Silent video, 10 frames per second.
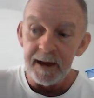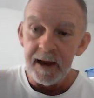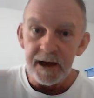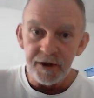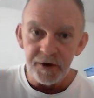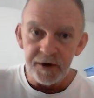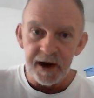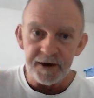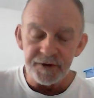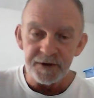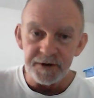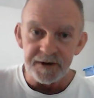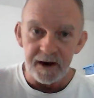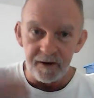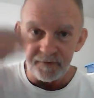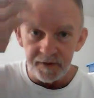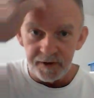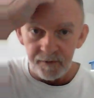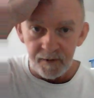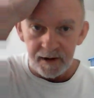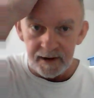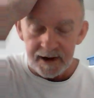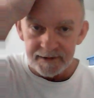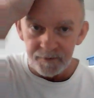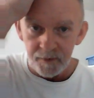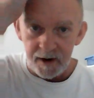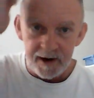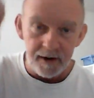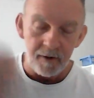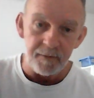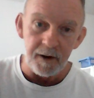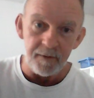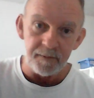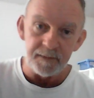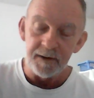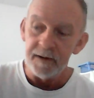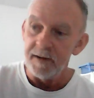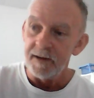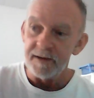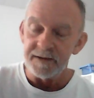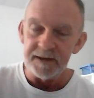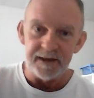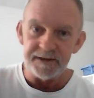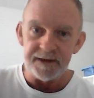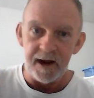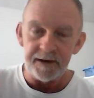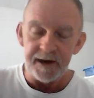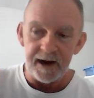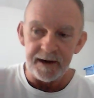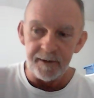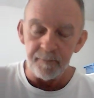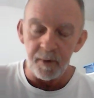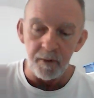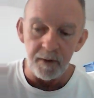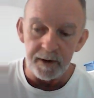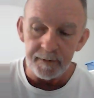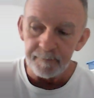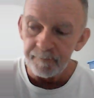and you catch yourself and you realize, well, hey, hold on, it's not that important.